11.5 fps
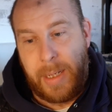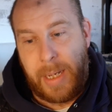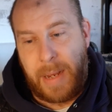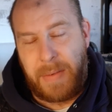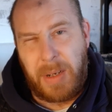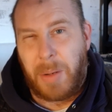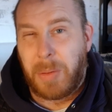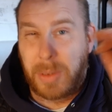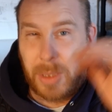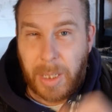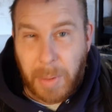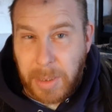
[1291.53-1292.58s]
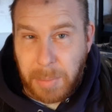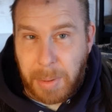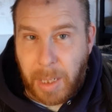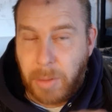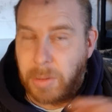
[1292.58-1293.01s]
If you don't want to chuck a question
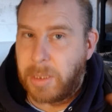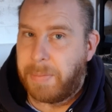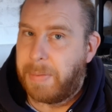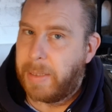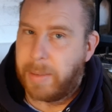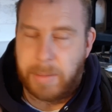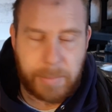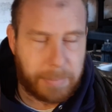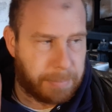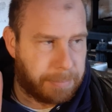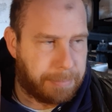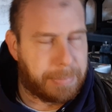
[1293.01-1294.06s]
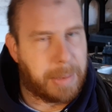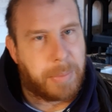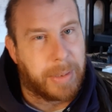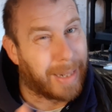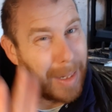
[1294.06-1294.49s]
below because you think
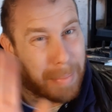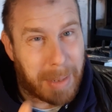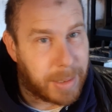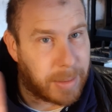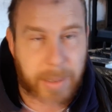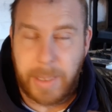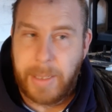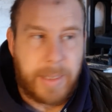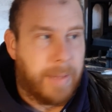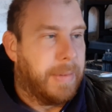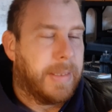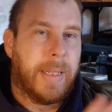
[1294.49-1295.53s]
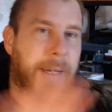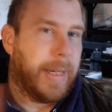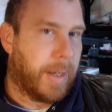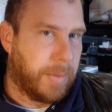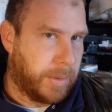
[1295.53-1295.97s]
people can take the piss, there is none of
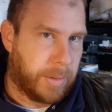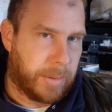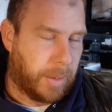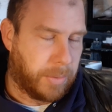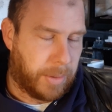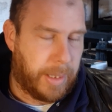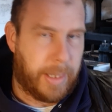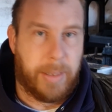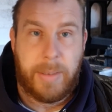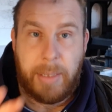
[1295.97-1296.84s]
that goes on here.